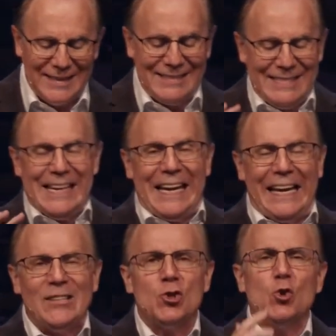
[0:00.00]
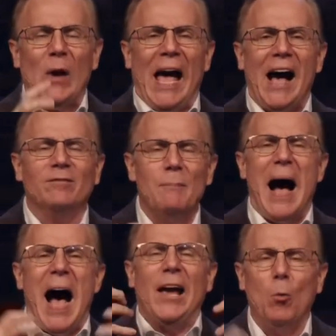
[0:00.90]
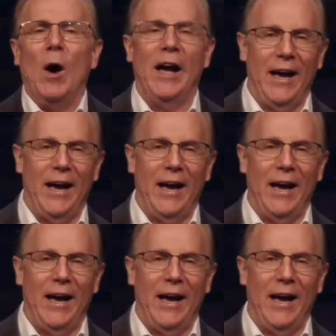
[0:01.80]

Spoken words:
that it needs to have my